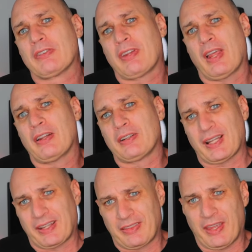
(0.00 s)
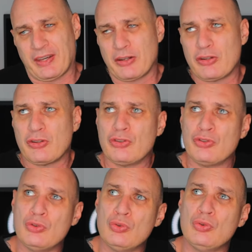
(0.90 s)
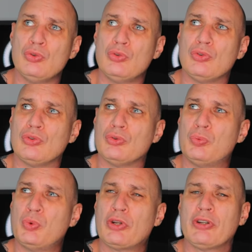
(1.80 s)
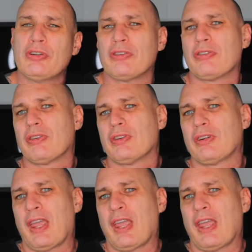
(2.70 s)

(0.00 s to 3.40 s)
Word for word: talent like that, you wouldn't